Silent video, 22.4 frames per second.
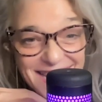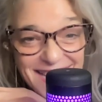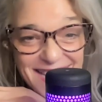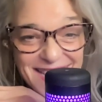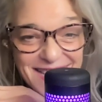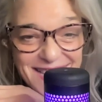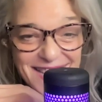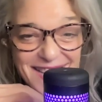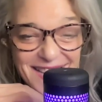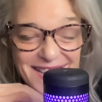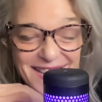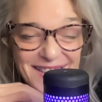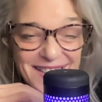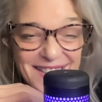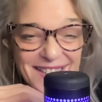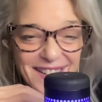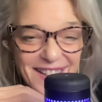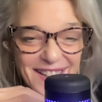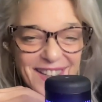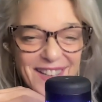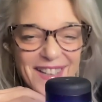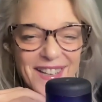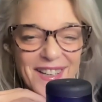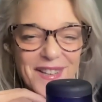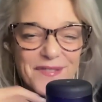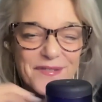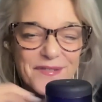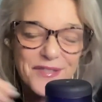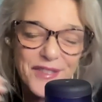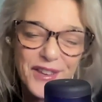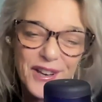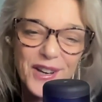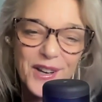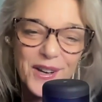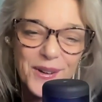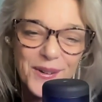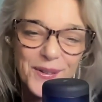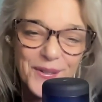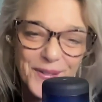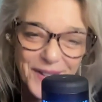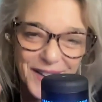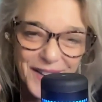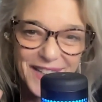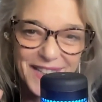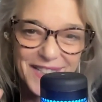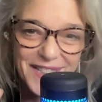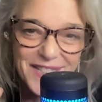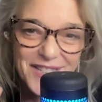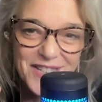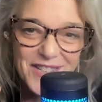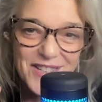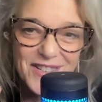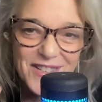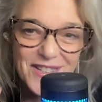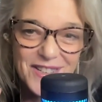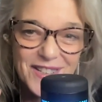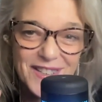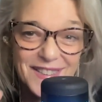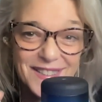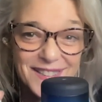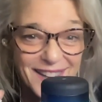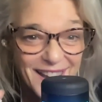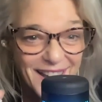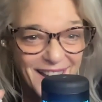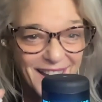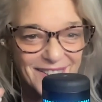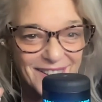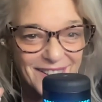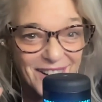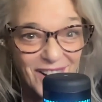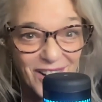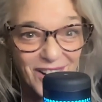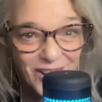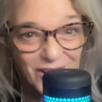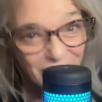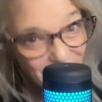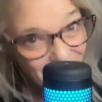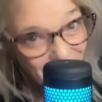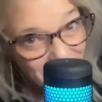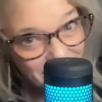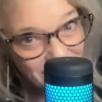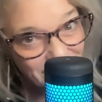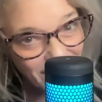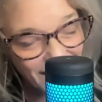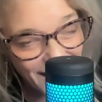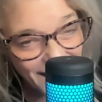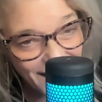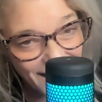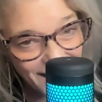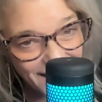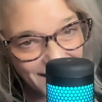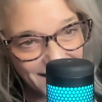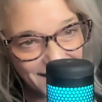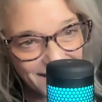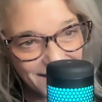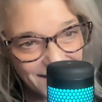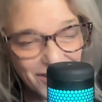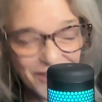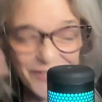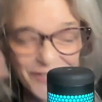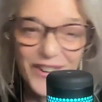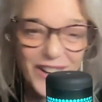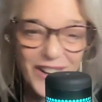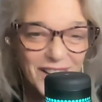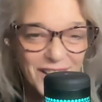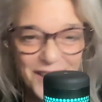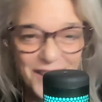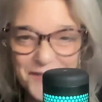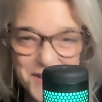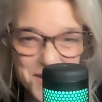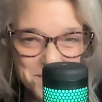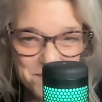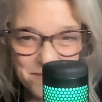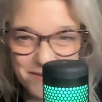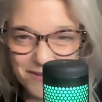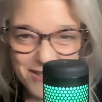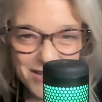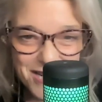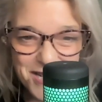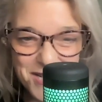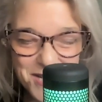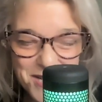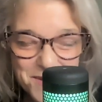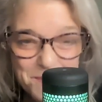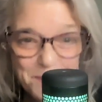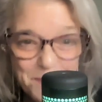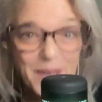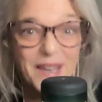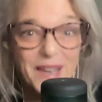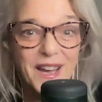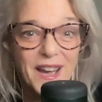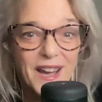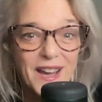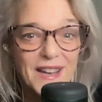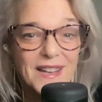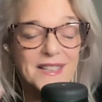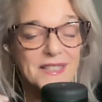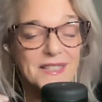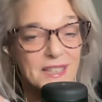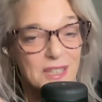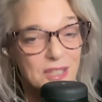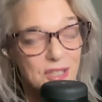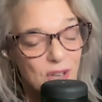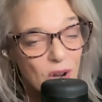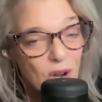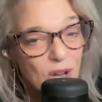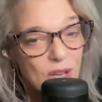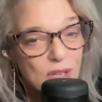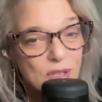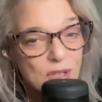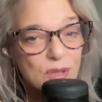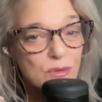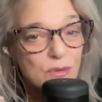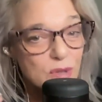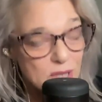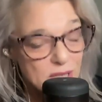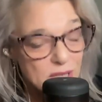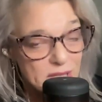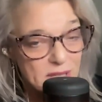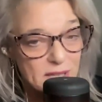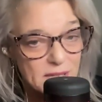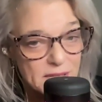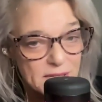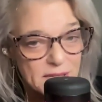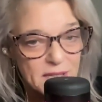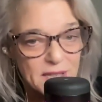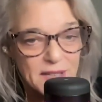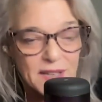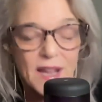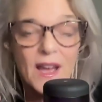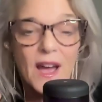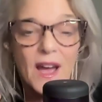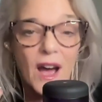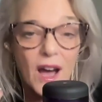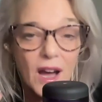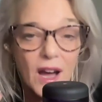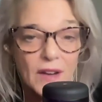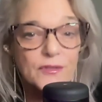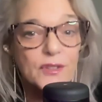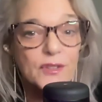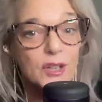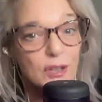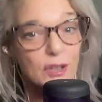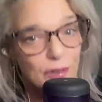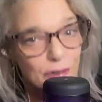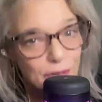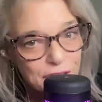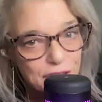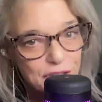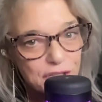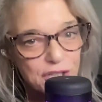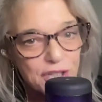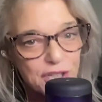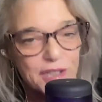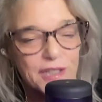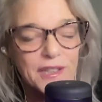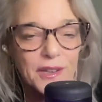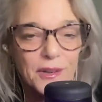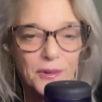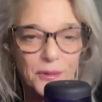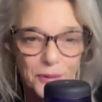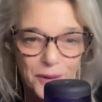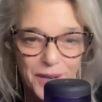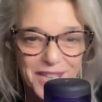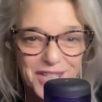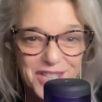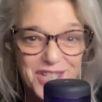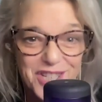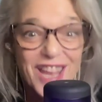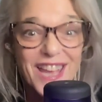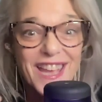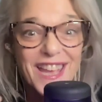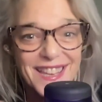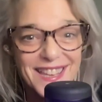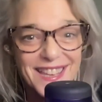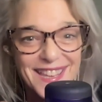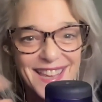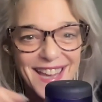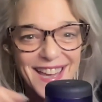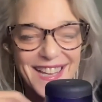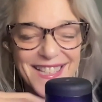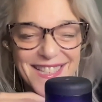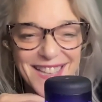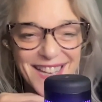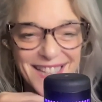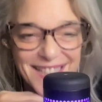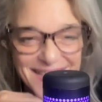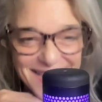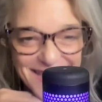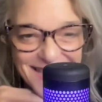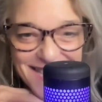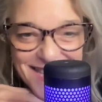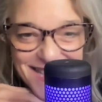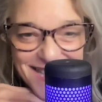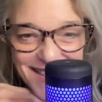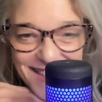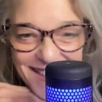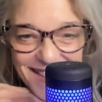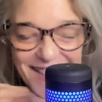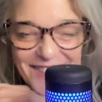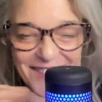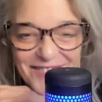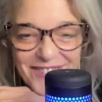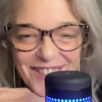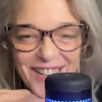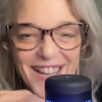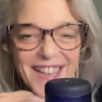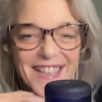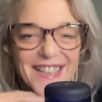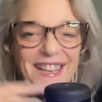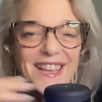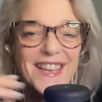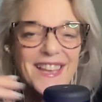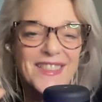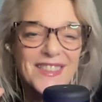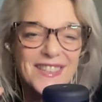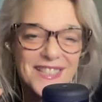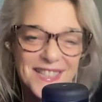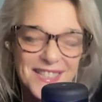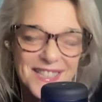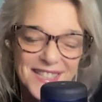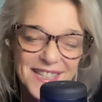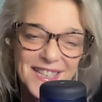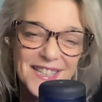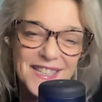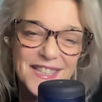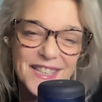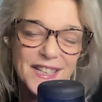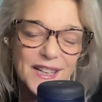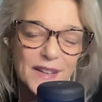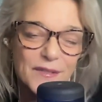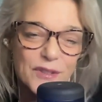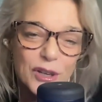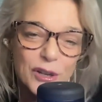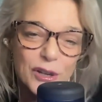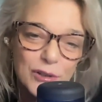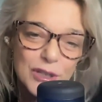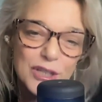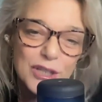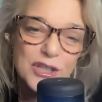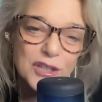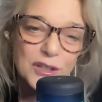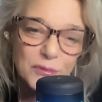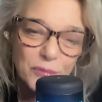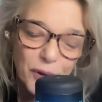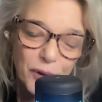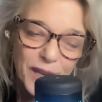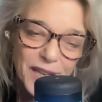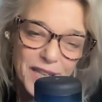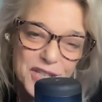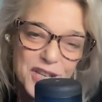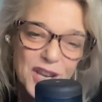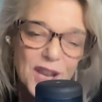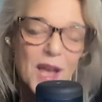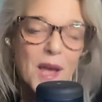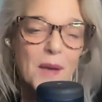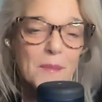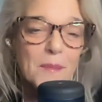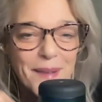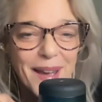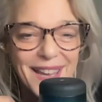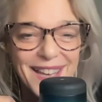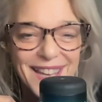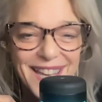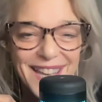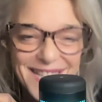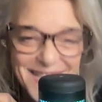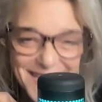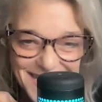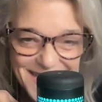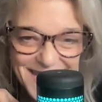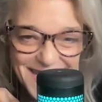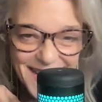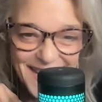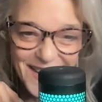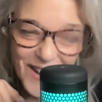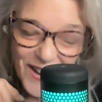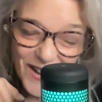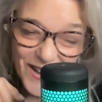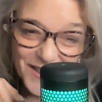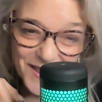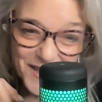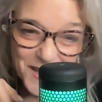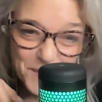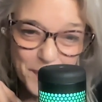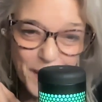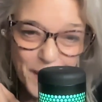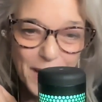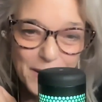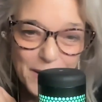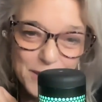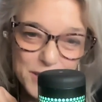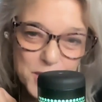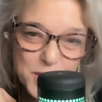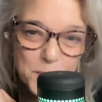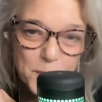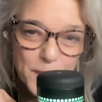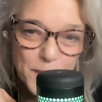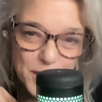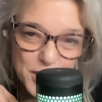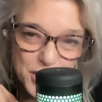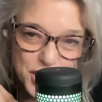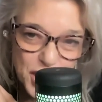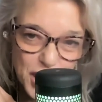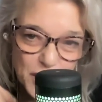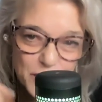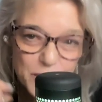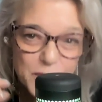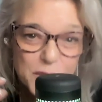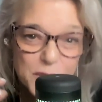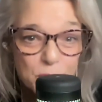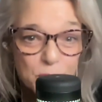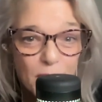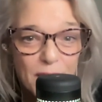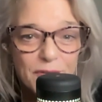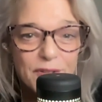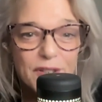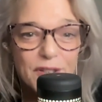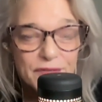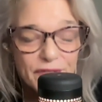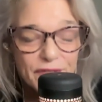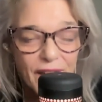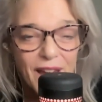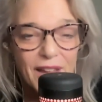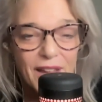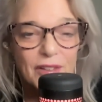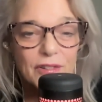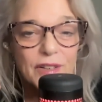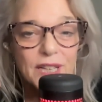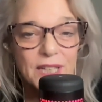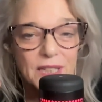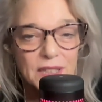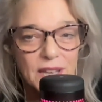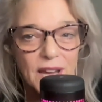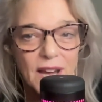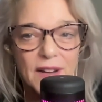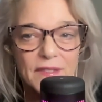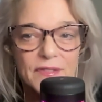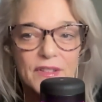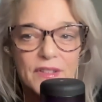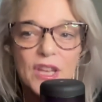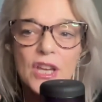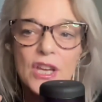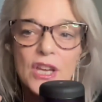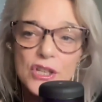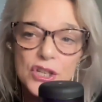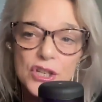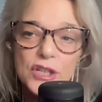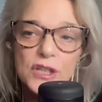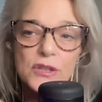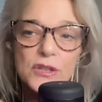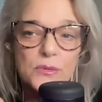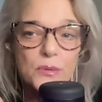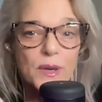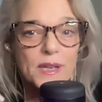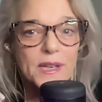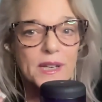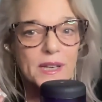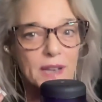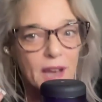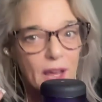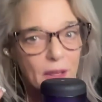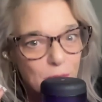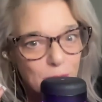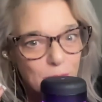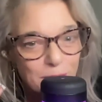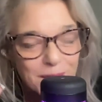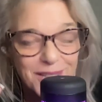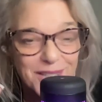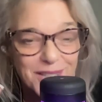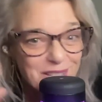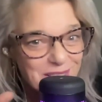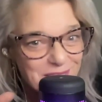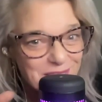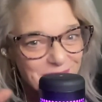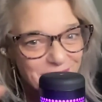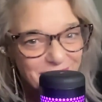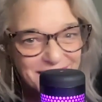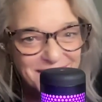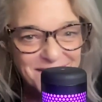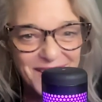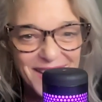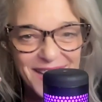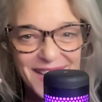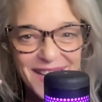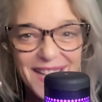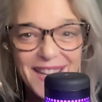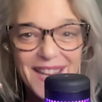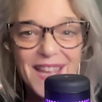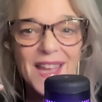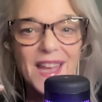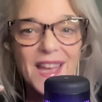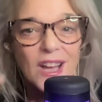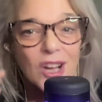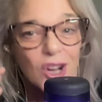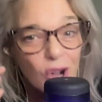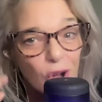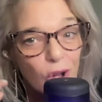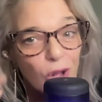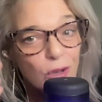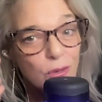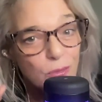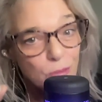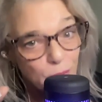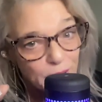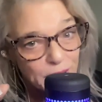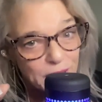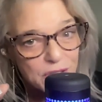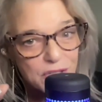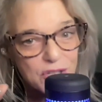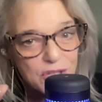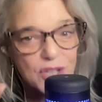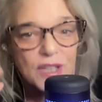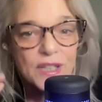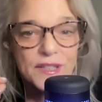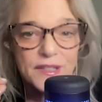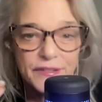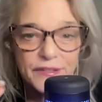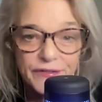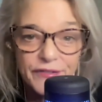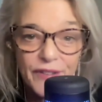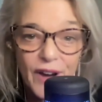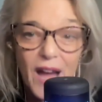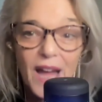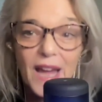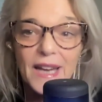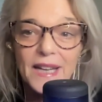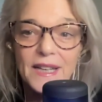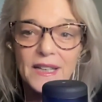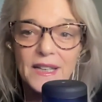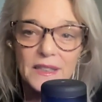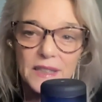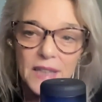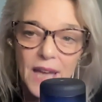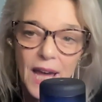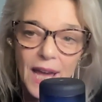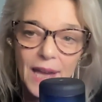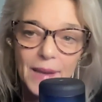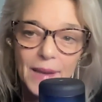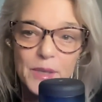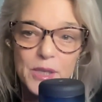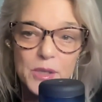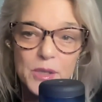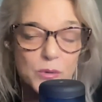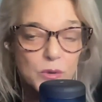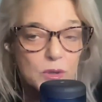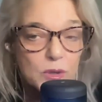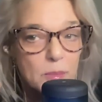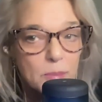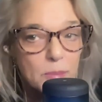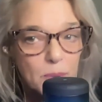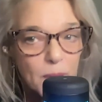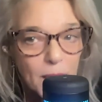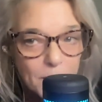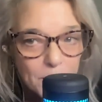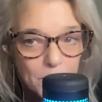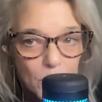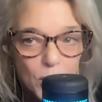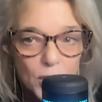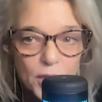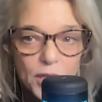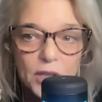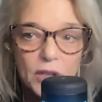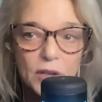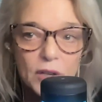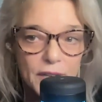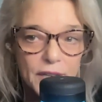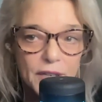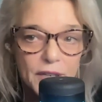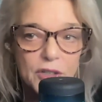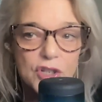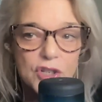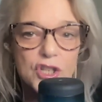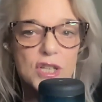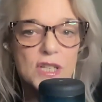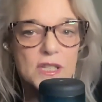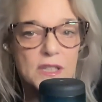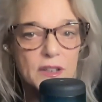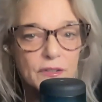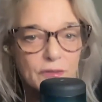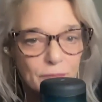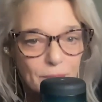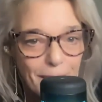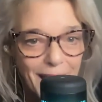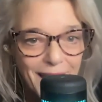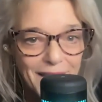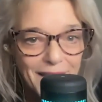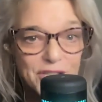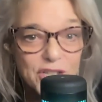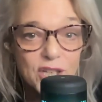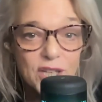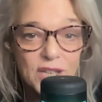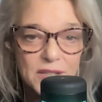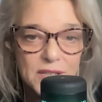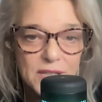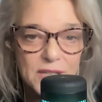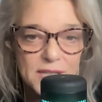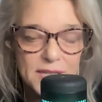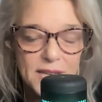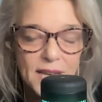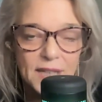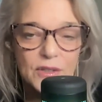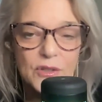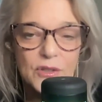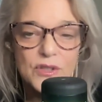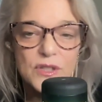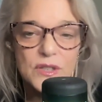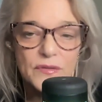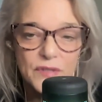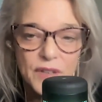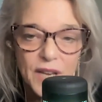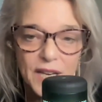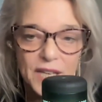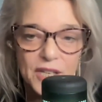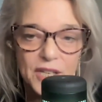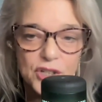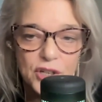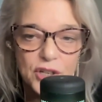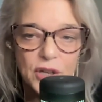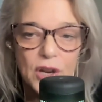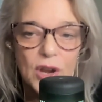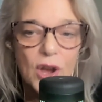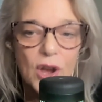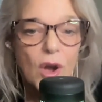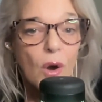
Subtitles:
season of the witch. Now, hold on to your hat. Don't fall off your broom, because it's also the season of the Christian witch. Yes, I did say that right. The season of the Christian witch. My guest today on the Empowered Spirit Show is Reverend Valerie Love. She has written another book, she's written many, called Witch, Divine Alignments with the Primordial Energies of Magic and the Cycles of Nature.